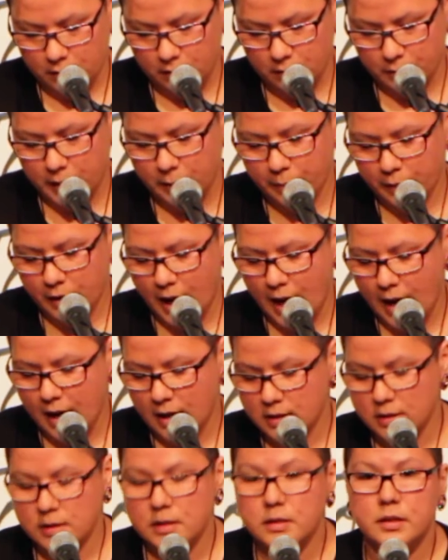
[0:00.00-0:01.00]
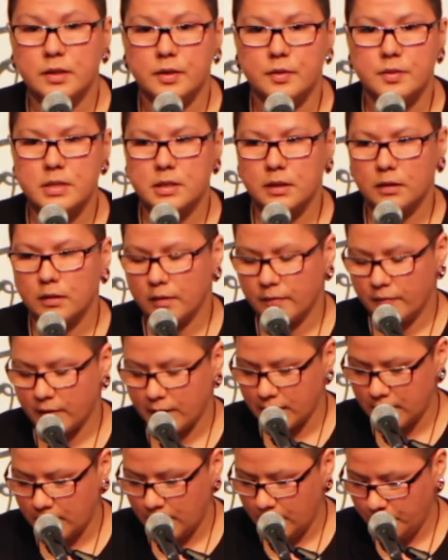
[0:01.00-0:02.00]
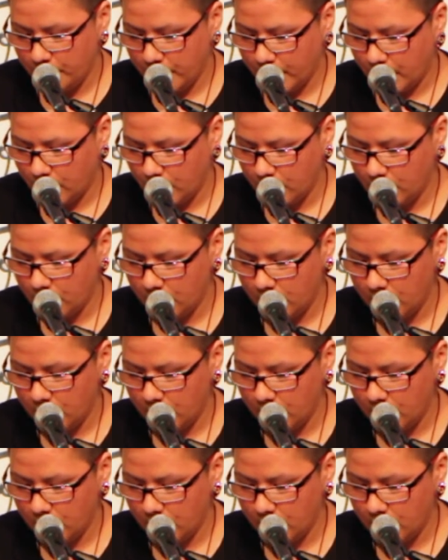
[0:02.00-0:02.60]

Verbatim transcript: People ask, Do you still live in a teepee?